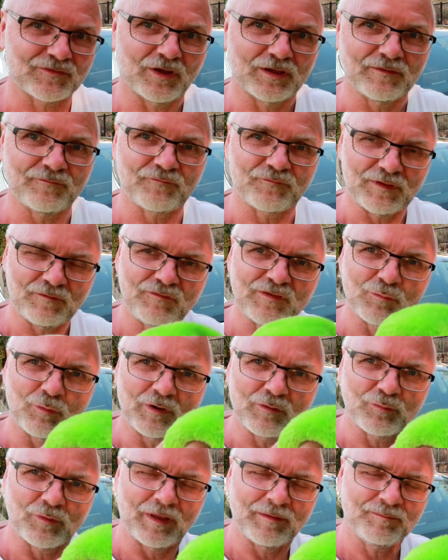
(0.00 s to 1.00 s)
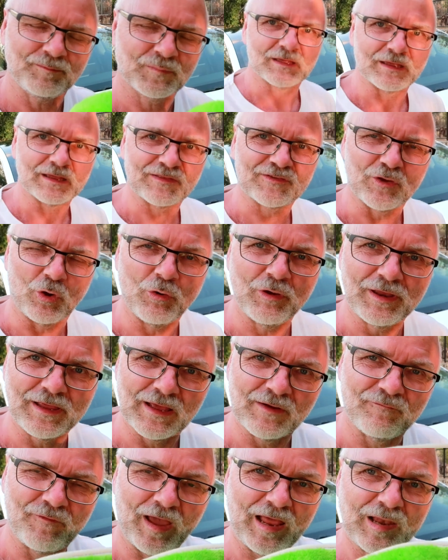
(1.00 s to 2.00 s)
So if, if you want one, it's
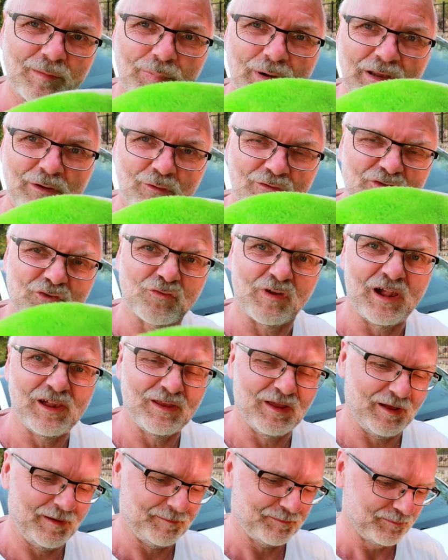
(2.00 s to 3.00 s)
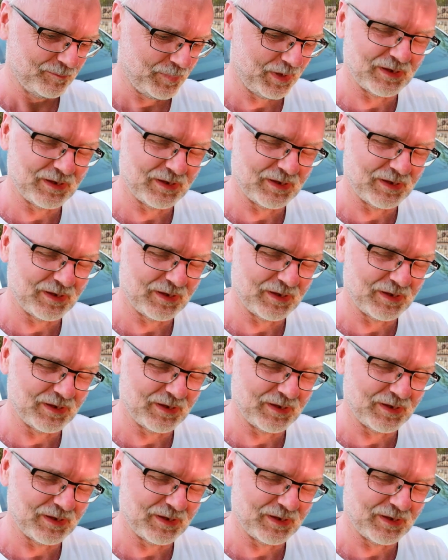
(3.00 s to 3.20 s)
only available in Australia.